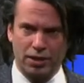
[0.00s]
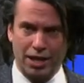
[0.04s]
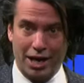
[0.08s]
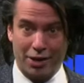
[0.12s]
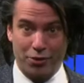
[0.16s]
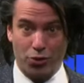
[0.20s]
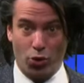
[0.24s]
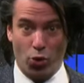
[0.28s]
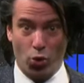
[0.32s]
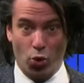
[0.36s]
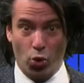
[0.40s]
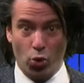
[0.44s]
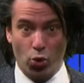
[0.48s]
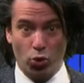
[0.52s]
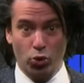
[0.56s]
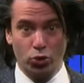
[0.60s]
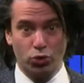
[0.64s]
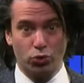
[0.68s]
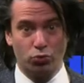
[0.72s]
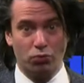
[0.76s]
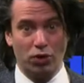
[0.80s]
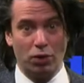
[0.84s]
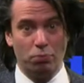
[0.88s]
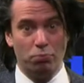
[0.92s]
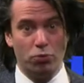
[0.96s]
and the
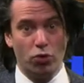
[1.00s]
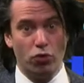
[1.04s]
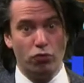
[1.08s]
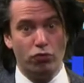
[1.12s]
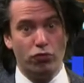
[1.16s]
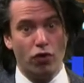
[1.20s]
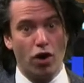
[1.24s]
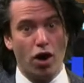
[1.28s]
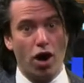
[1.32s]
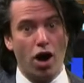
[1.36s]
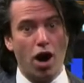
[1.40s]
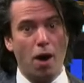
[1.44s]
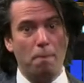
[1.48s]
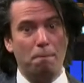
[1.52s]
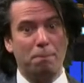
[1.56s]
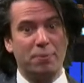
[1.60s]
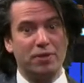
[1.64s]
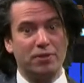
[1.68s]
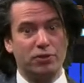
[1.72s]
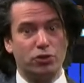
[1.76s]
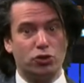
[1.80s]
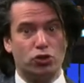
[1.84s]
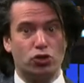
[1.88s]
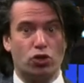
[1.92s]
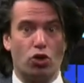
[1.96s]
holes will move up
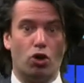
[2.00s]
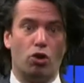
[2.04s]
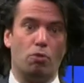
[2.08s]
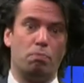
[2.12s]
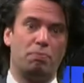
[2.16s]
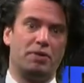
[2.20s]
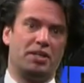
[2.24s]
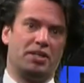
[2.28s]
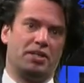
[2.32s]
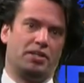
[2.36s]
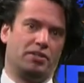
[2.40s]
the slope